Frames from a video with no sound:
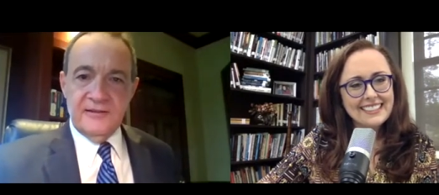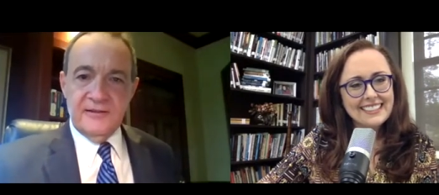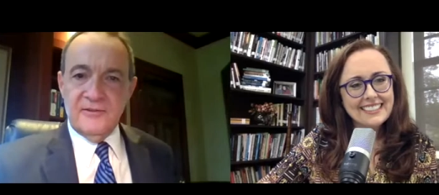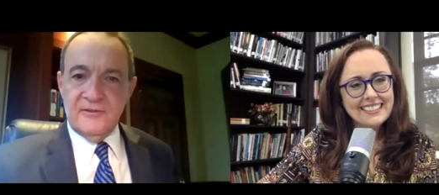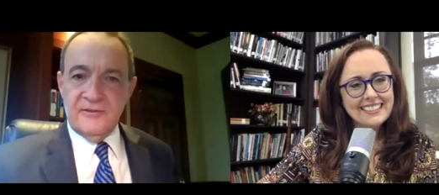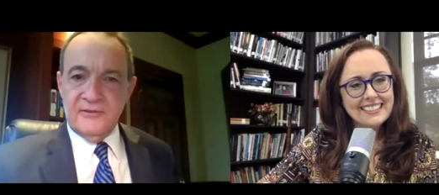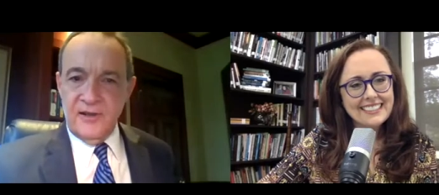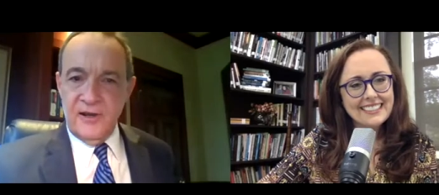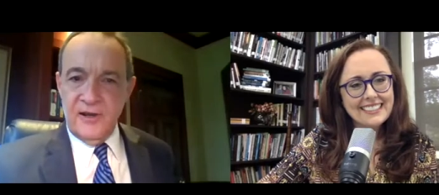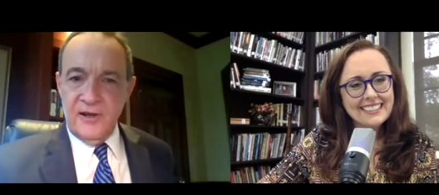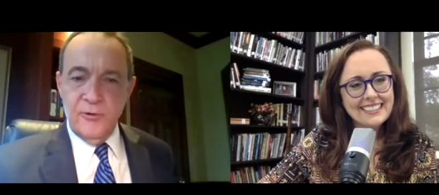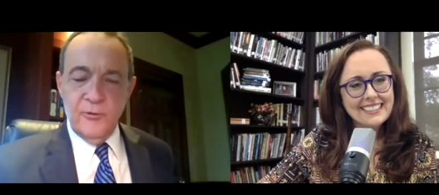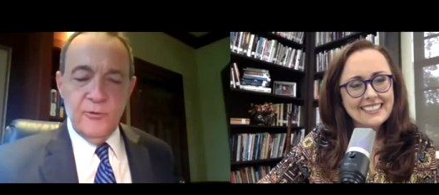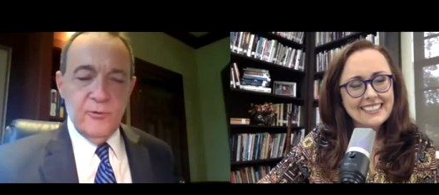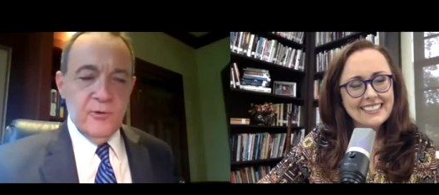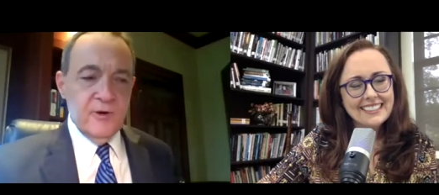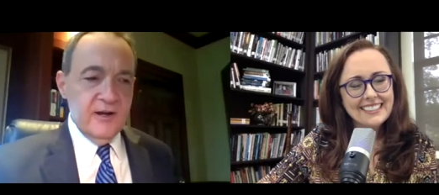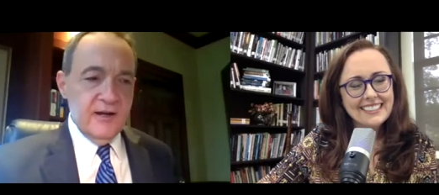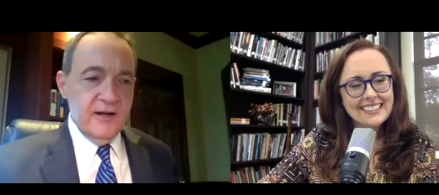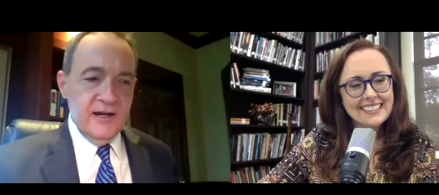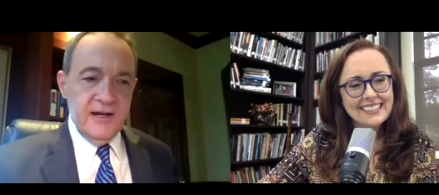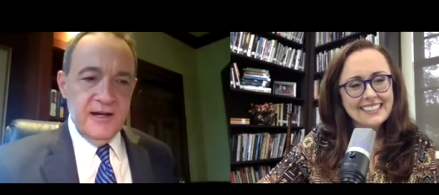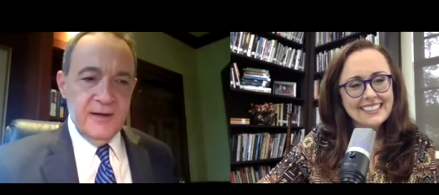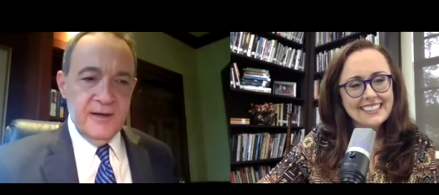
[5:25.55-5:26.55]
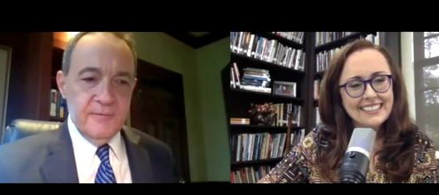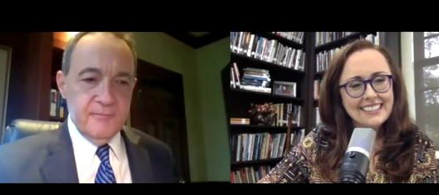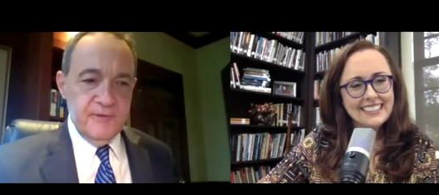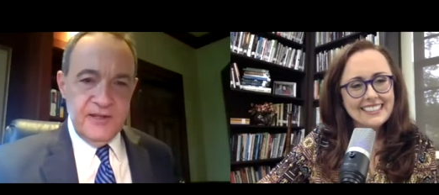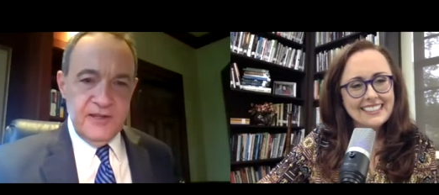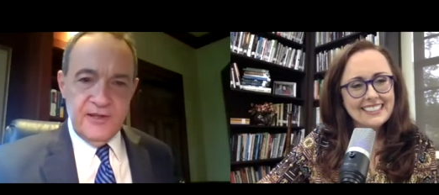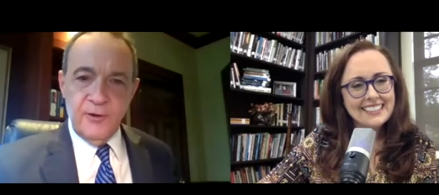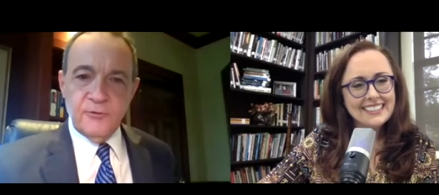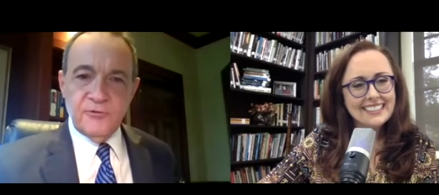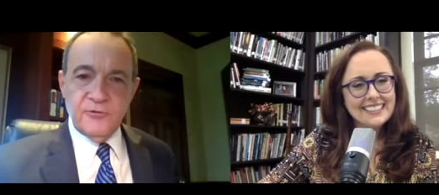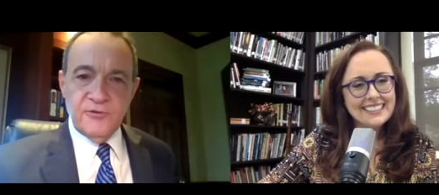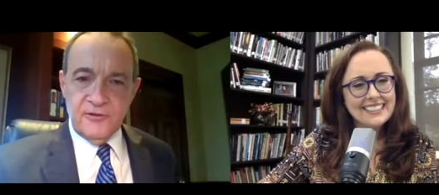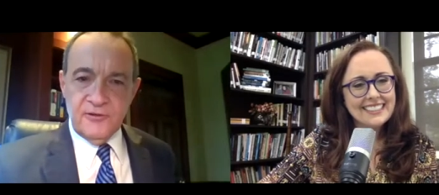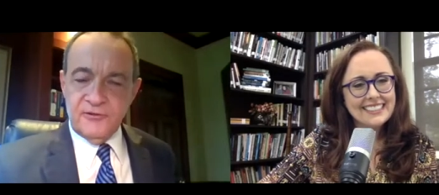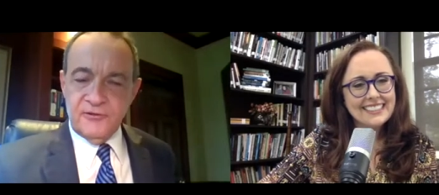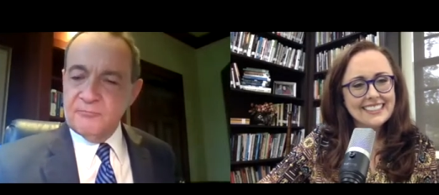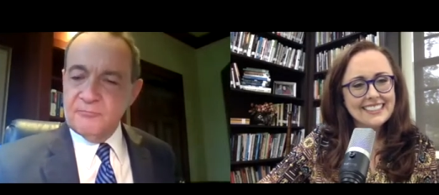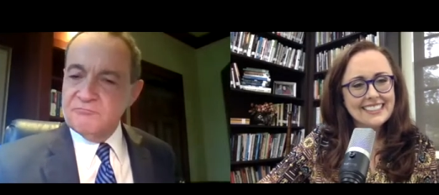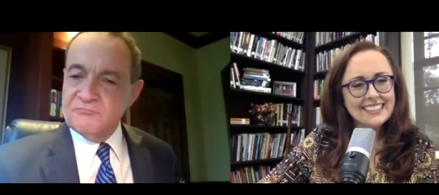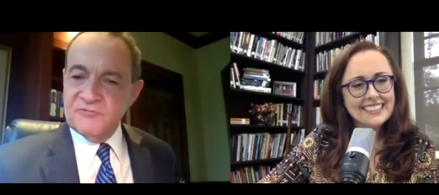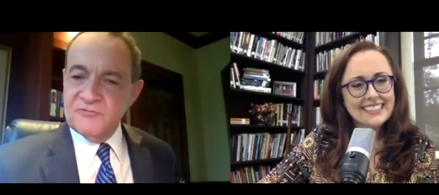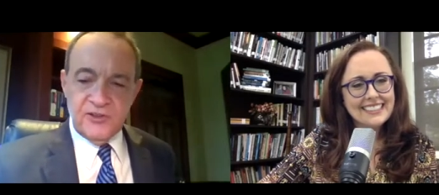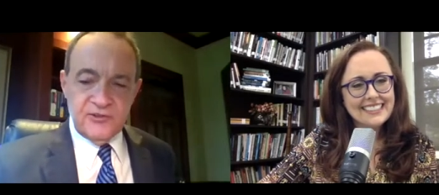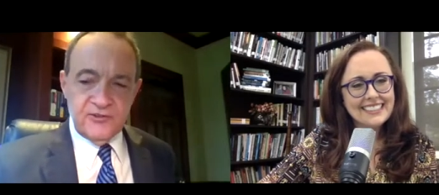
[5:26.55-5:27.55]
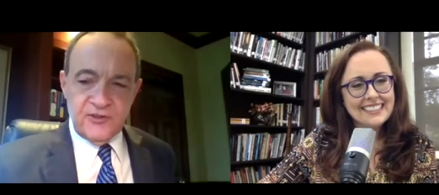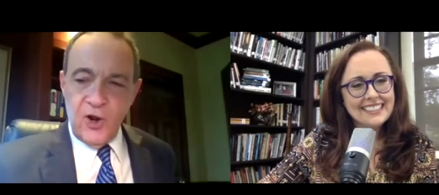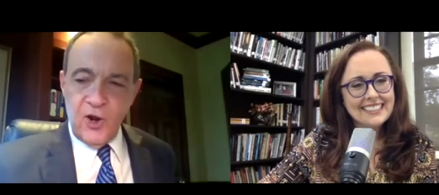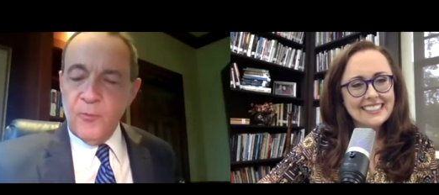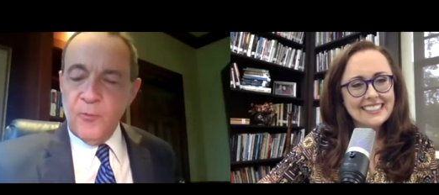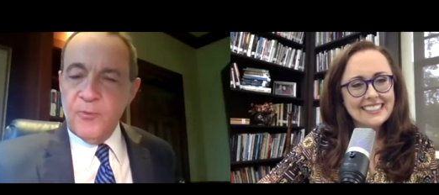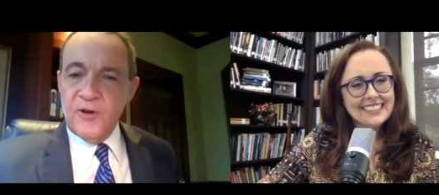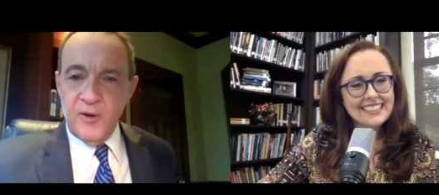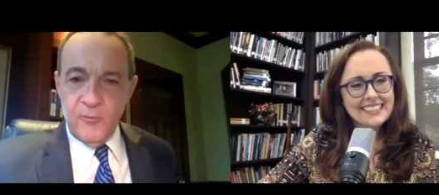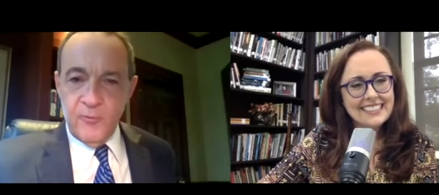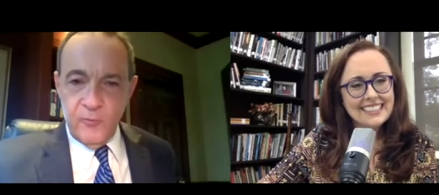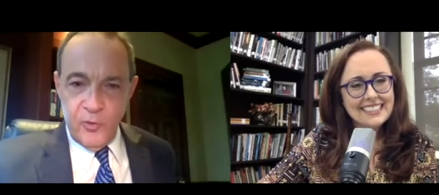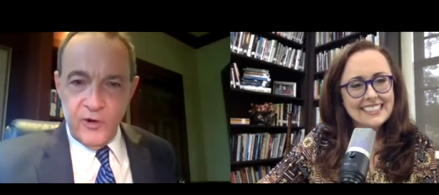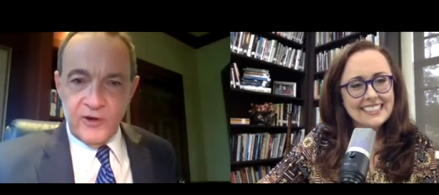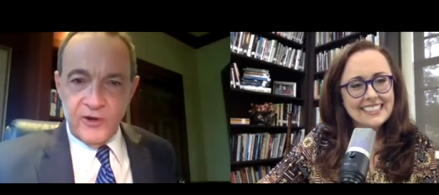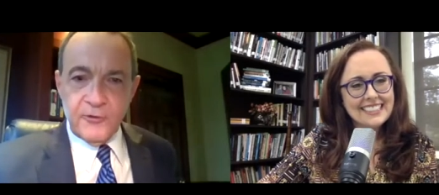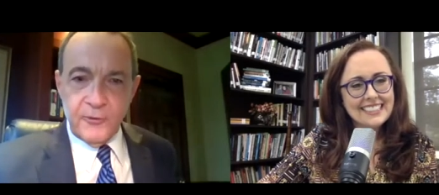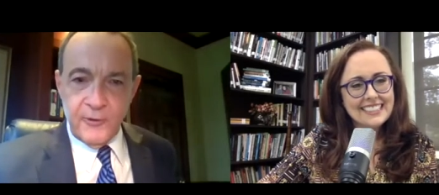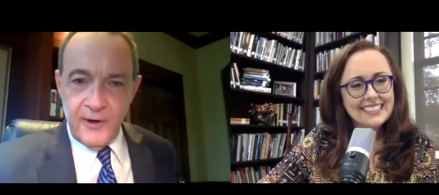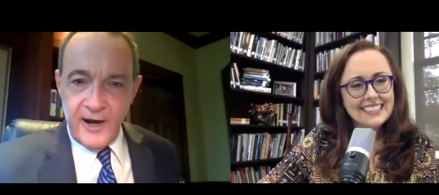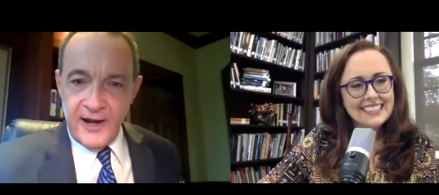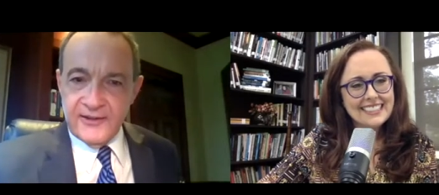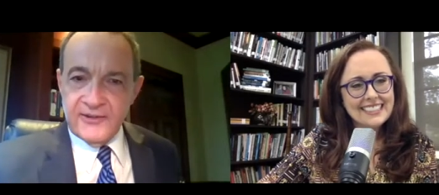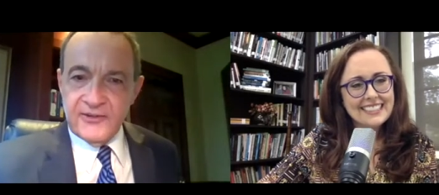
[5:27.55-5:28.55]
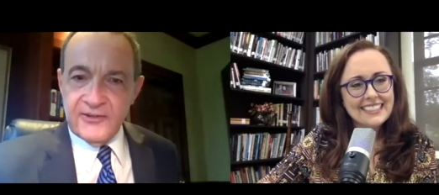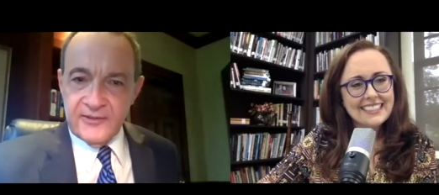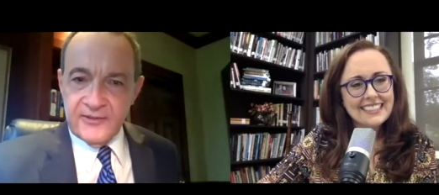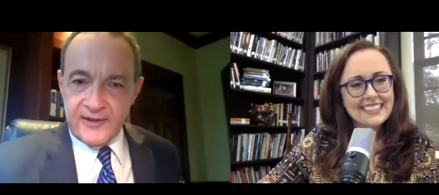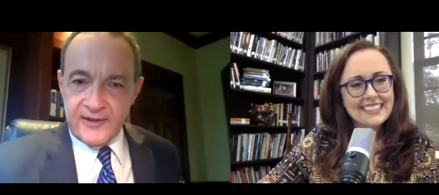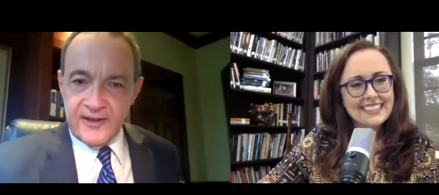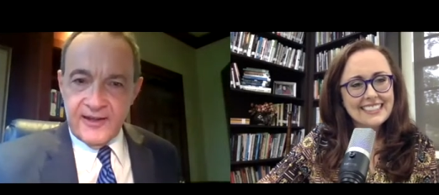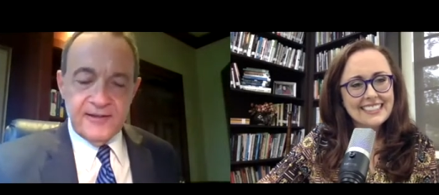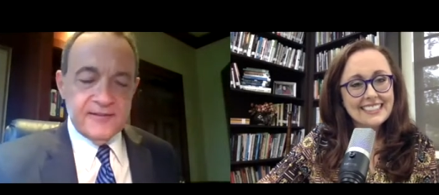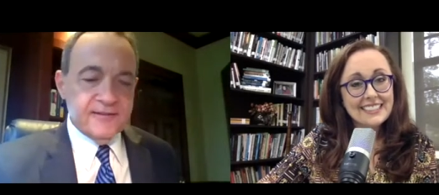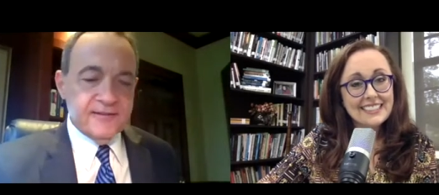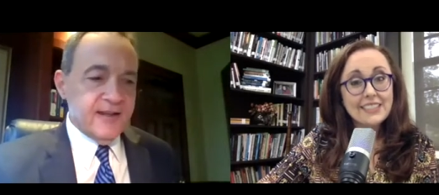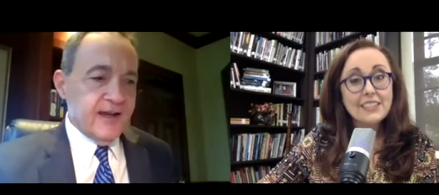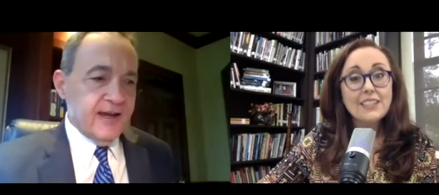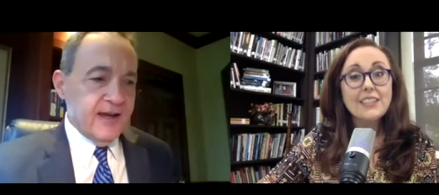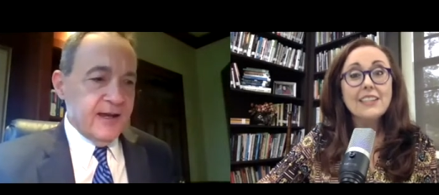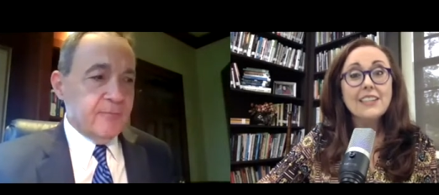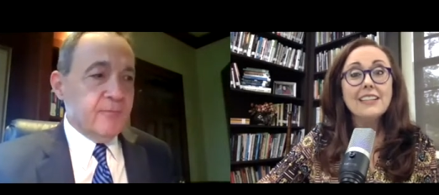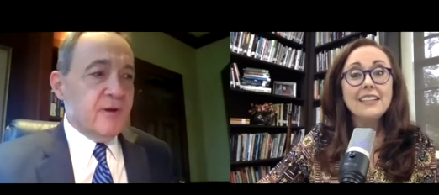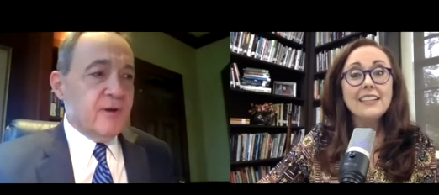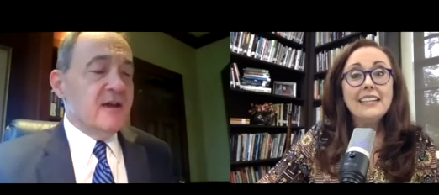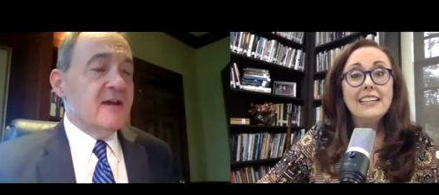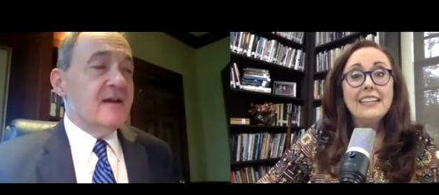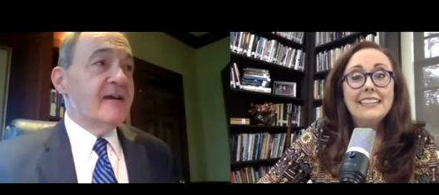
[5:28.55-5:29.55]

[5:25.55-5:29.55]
Speaker 1: and so uh, you know just just open them one crisis at a time.